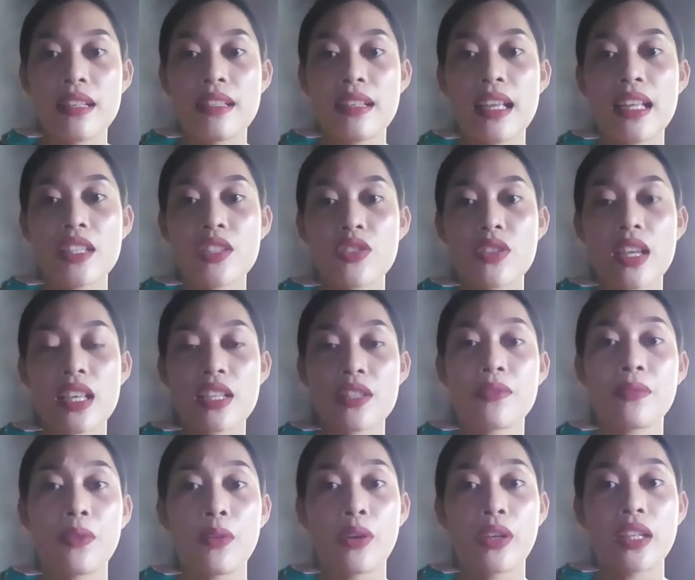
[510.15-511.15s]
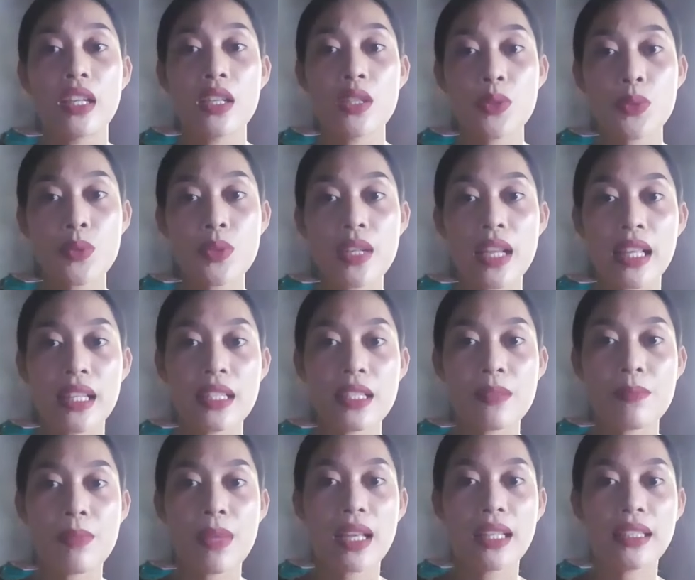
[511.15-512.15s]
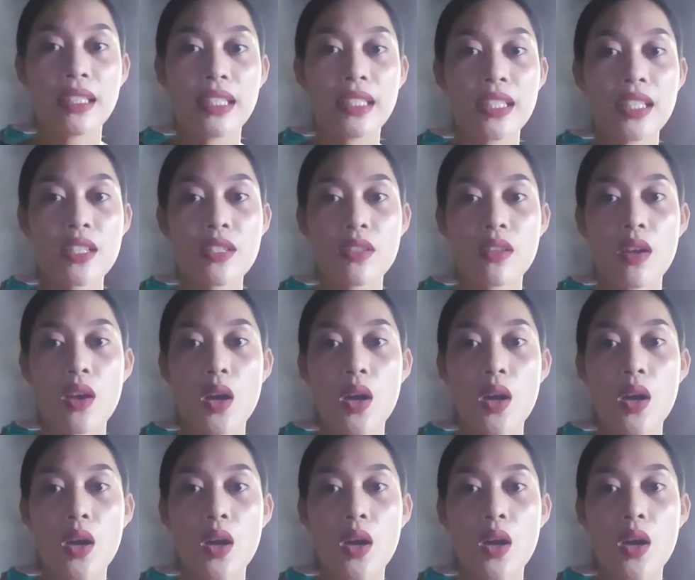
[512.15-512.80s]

not just for the students, but it is